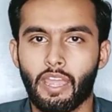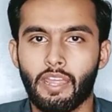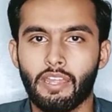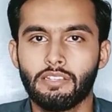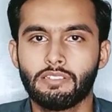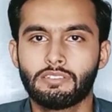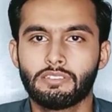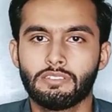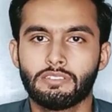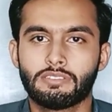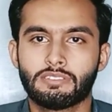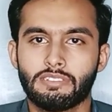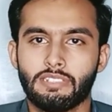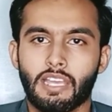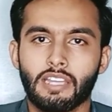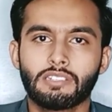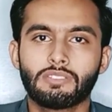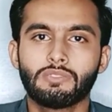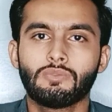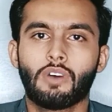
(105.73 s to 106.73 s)
and
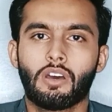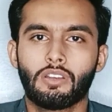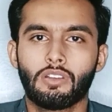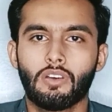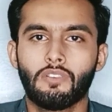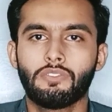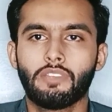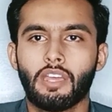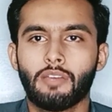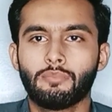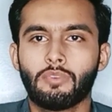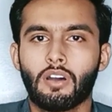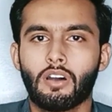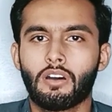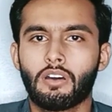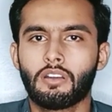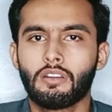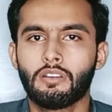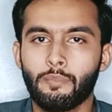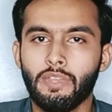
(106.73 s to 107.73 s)
select one of them
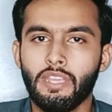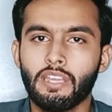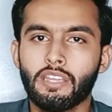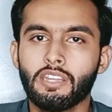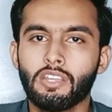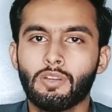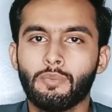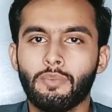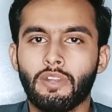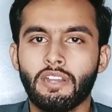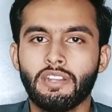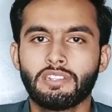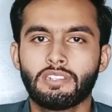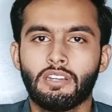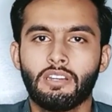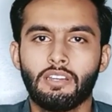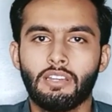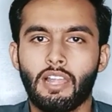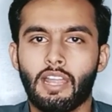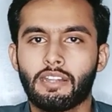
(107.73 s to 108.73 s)
or make
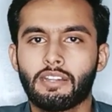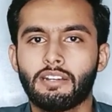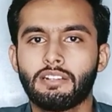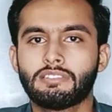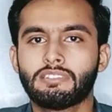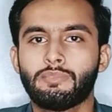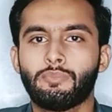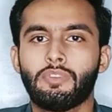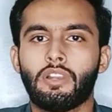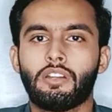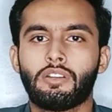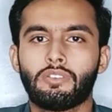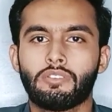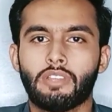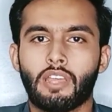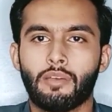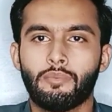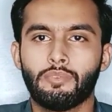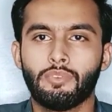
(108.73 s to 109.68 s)
recommendation letters similar to them.